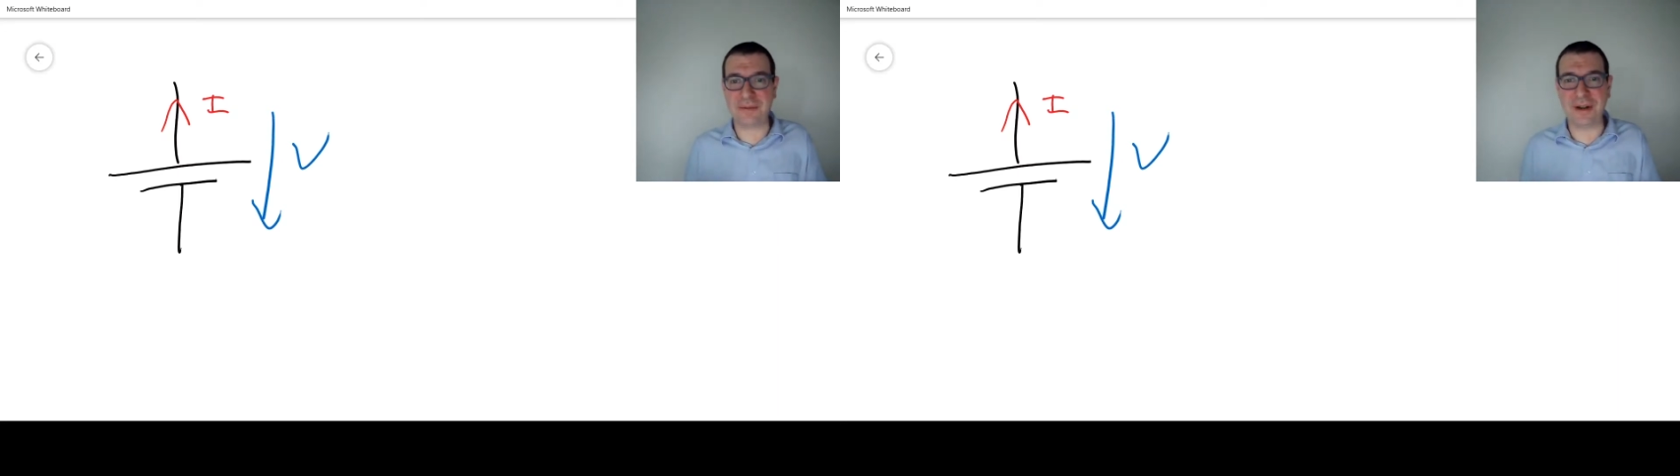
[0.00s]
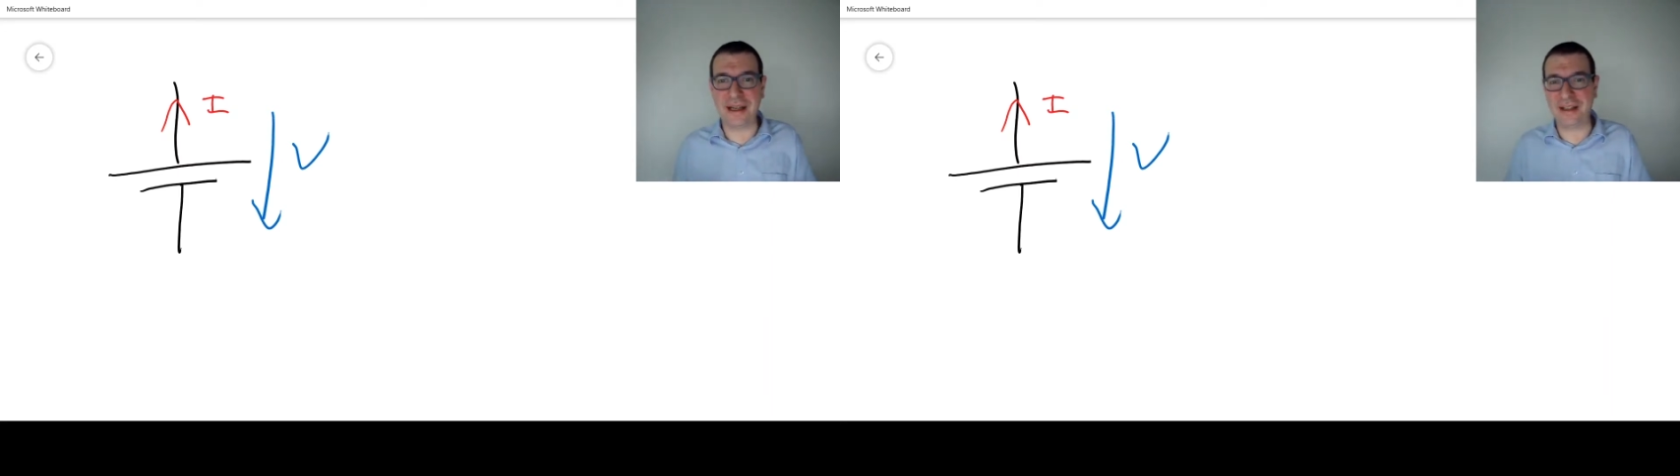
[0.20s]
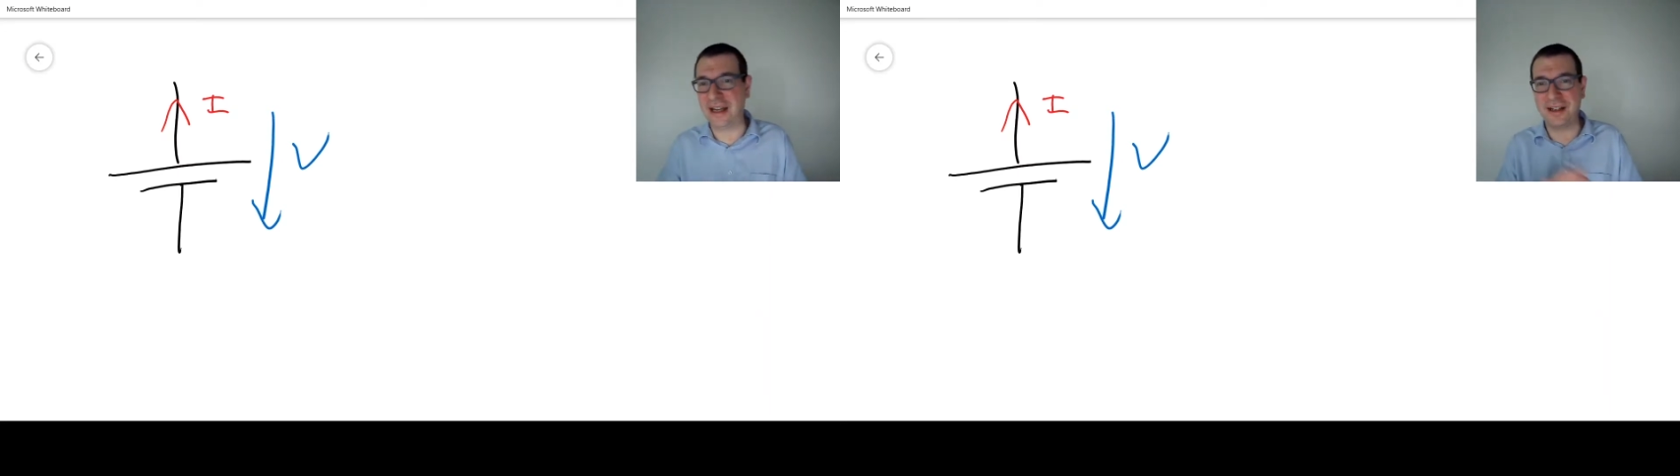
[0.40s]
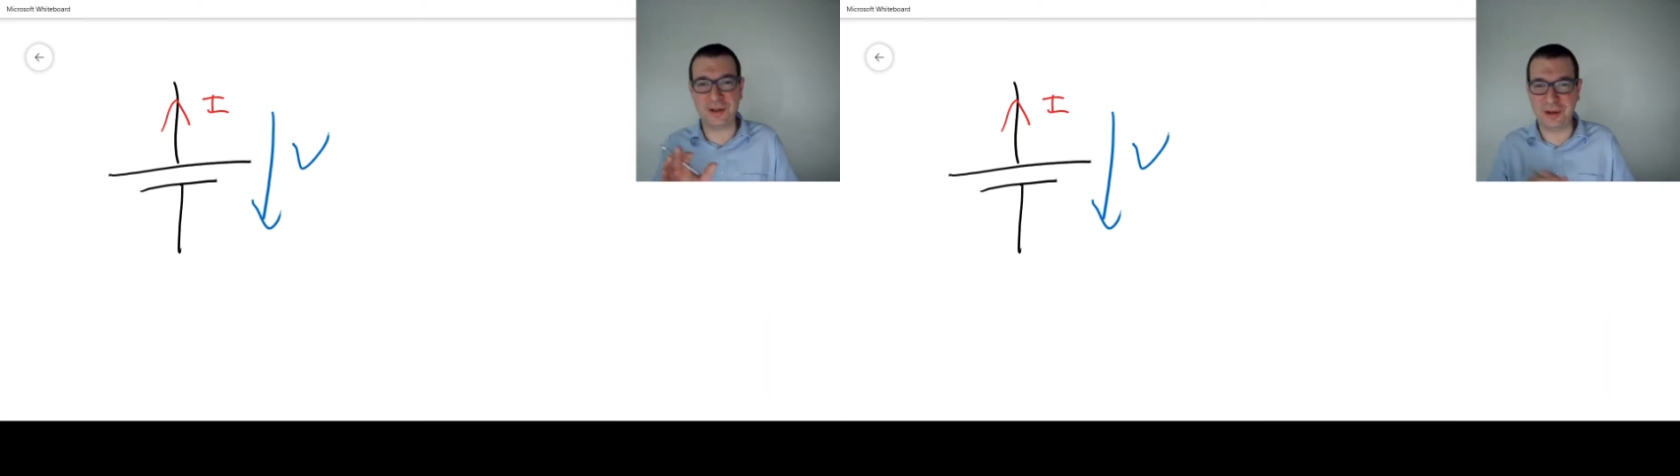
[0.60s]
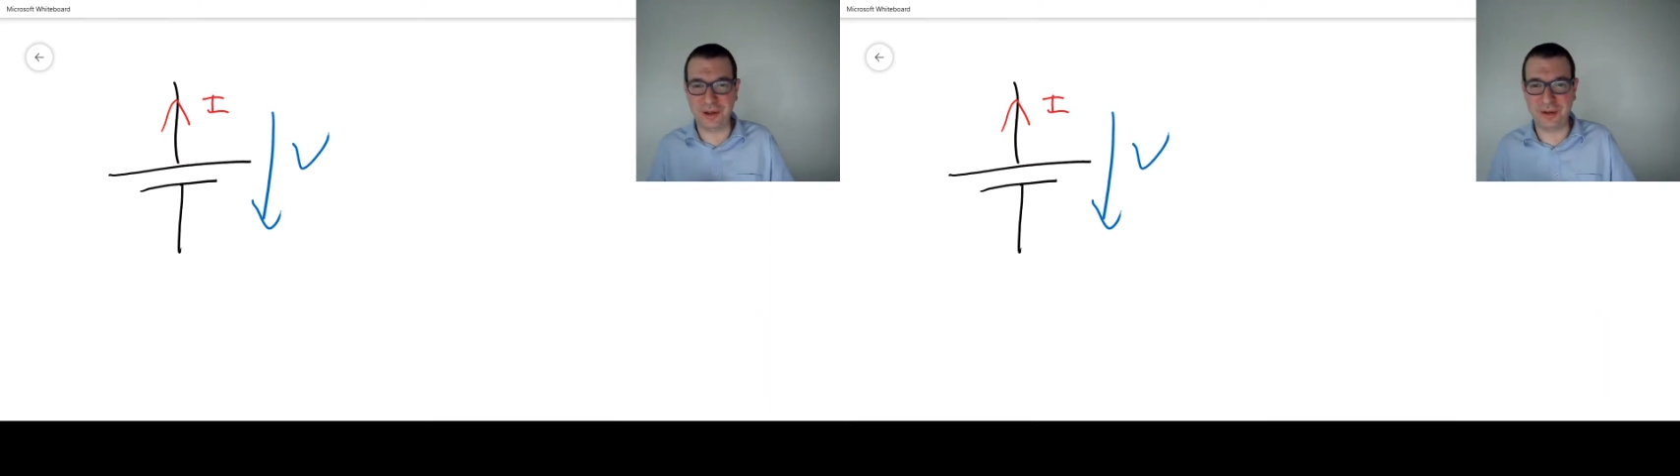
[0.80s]
way and
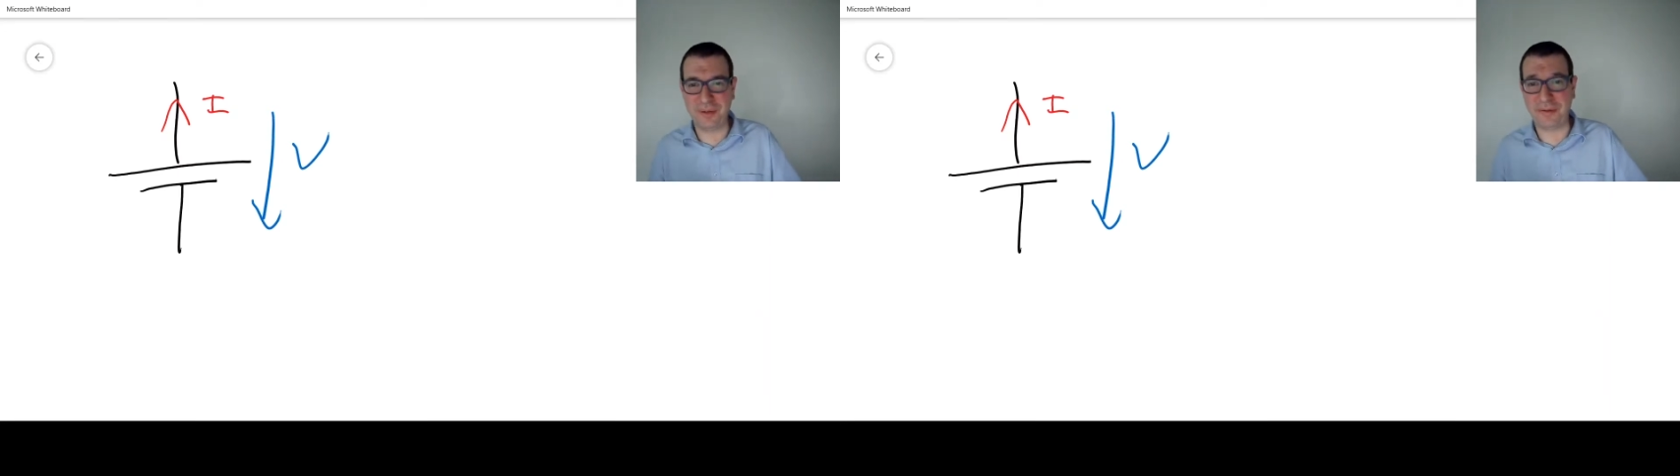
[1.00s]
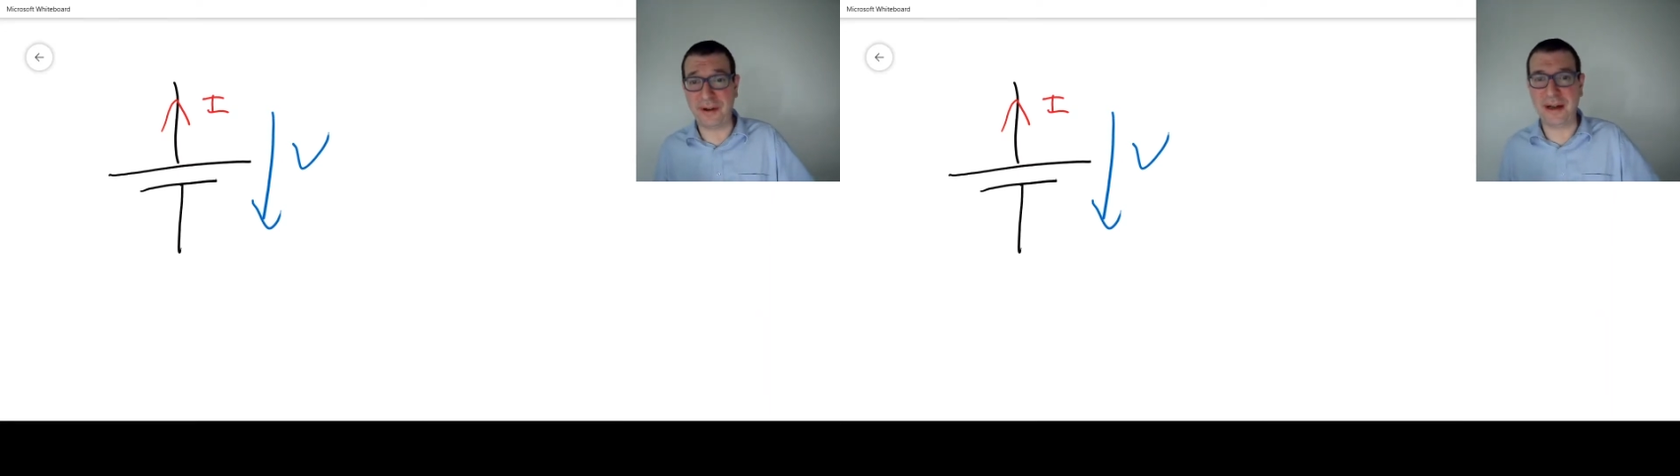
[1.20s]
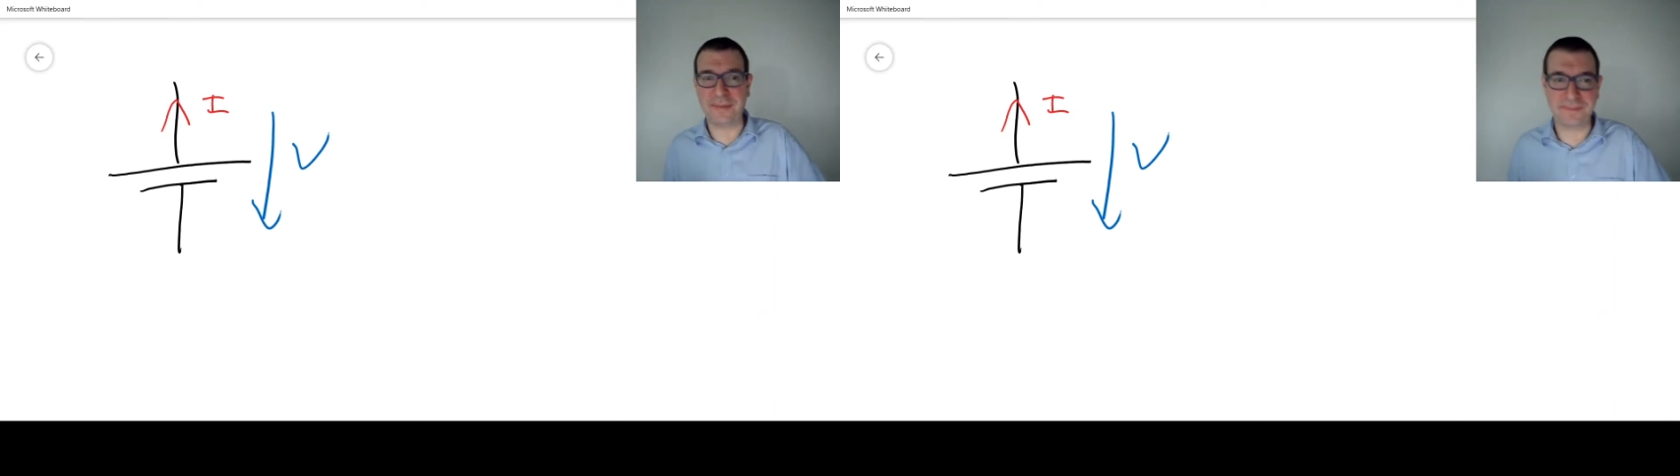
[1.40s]
you'll be fine.